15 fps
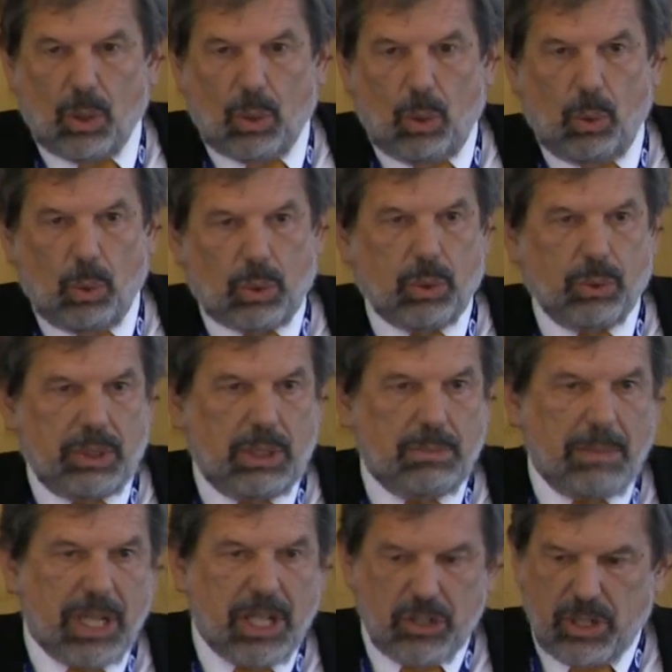Who could
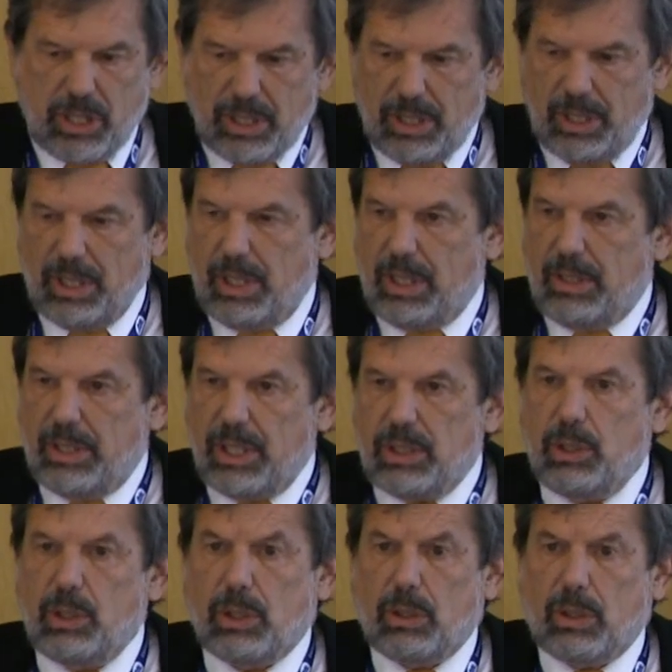imagine that
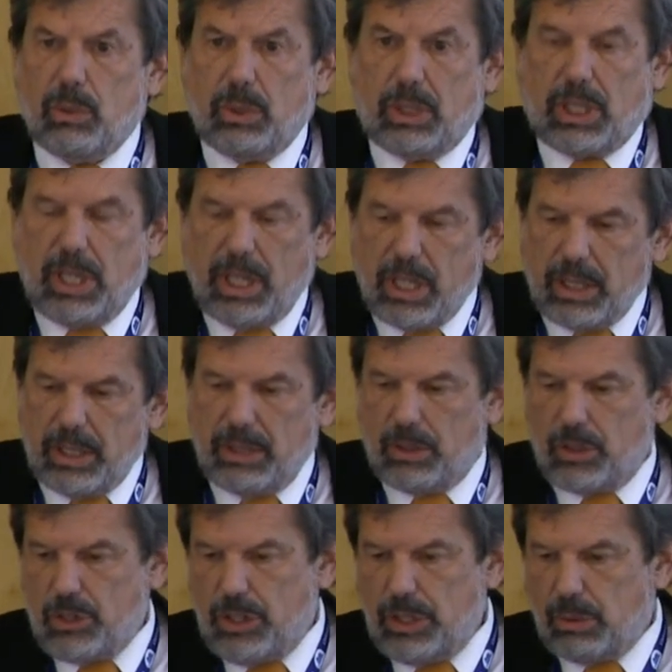he could carry or
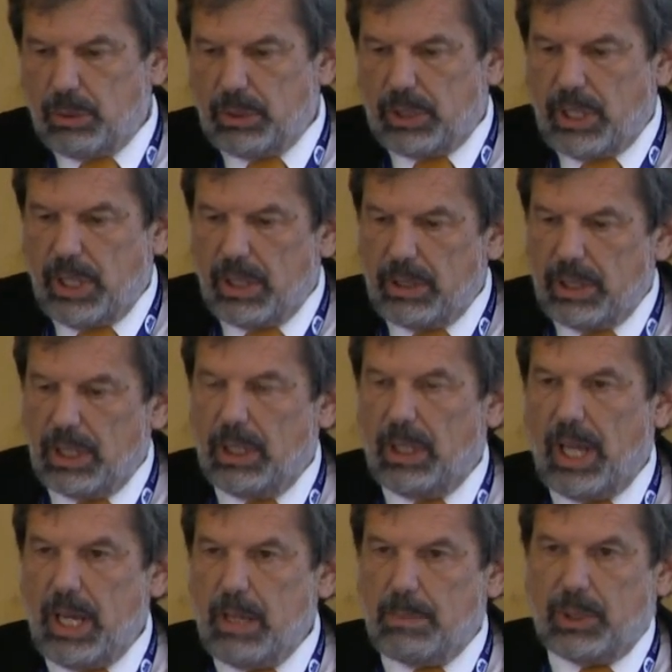she could carry a
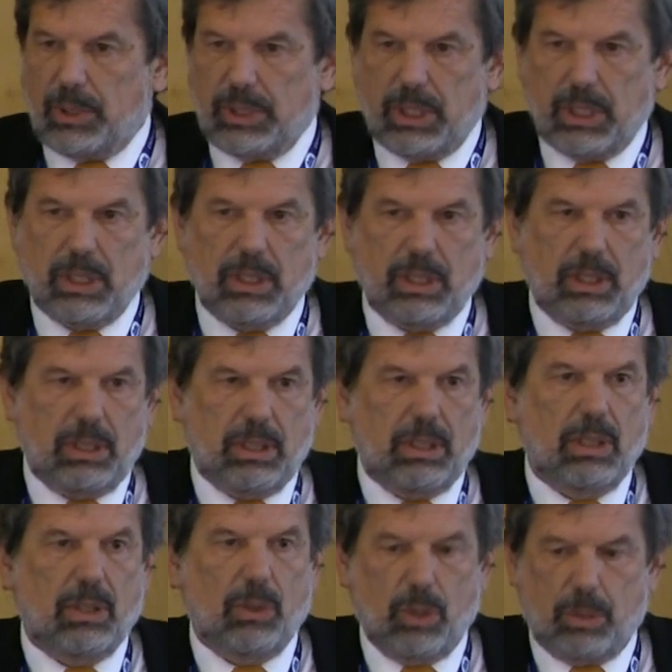library
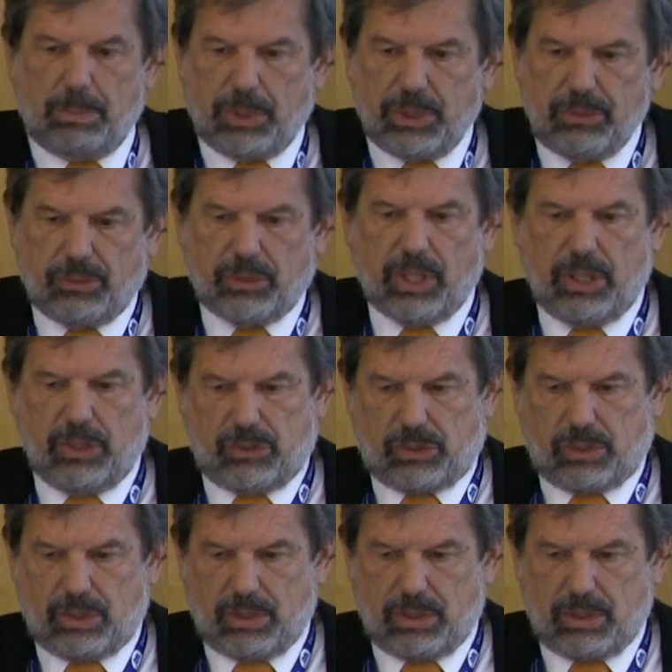in her briefcase?